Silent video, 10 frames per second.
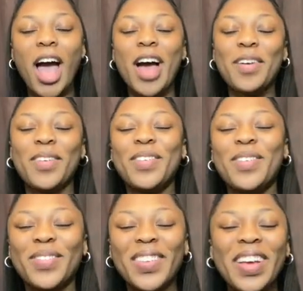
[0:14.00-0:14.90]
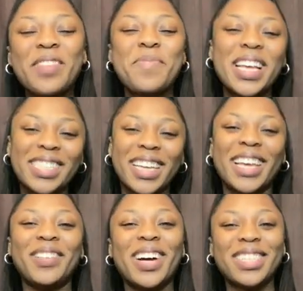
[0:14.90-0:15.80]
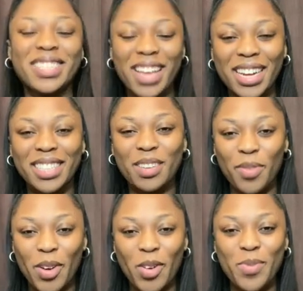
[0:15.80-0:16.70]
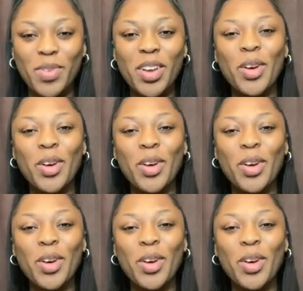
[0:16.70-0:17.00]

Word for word: Um, basically what I decided to film